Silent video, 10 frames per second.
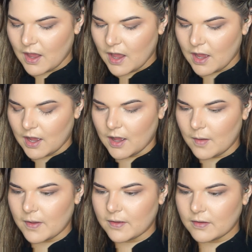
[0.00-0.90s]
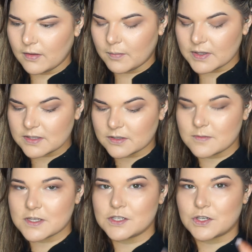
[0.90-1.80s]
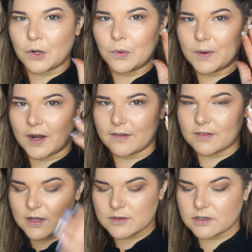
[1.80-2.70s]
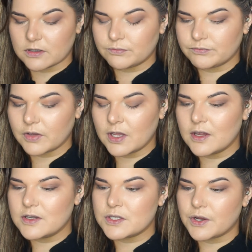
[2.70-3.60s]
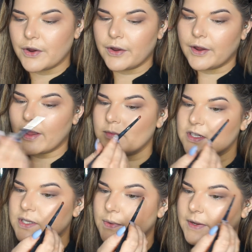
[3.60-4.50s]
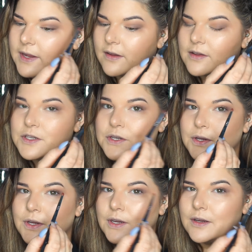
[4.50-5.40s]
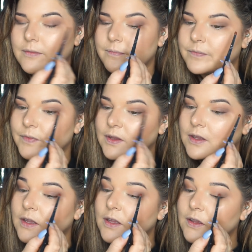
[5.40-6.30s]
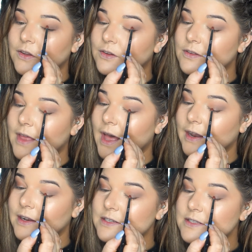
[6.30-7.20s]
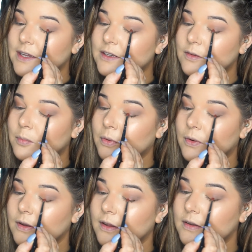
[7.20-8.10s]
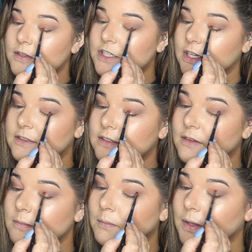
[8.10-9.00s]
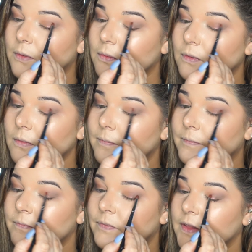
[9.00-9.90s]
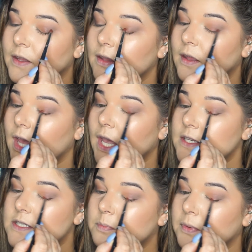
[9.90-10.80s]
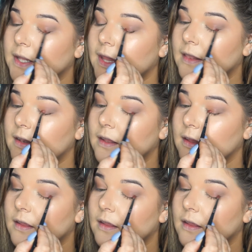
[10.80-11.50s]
But sometimes I struggle when I have nails on. So I'm just going to use that, and I just like to put it just in the middle and just blend